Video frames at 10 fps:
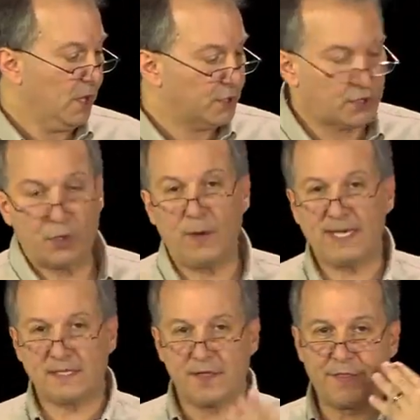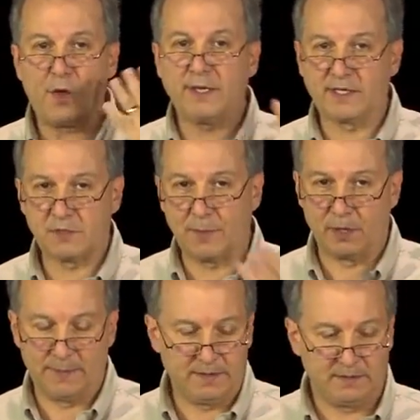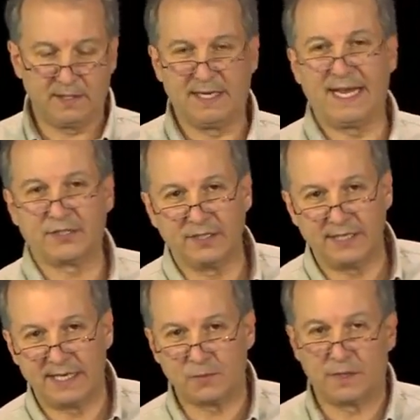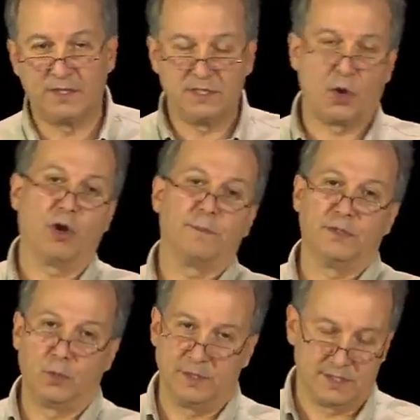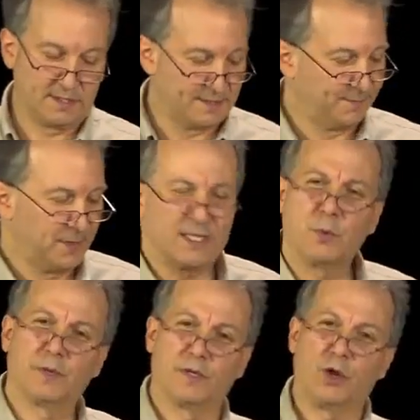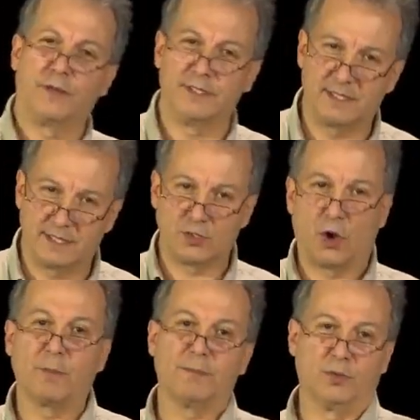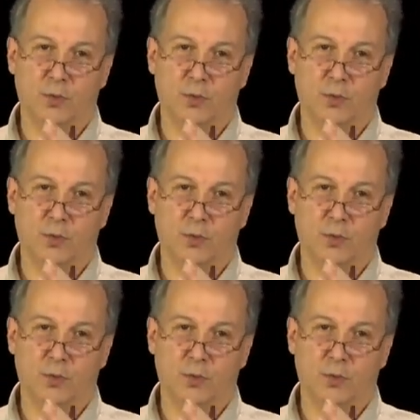So as a thought experiment, and actually as one of these Arpan quizzes, that's what we're going to call these things, Arpan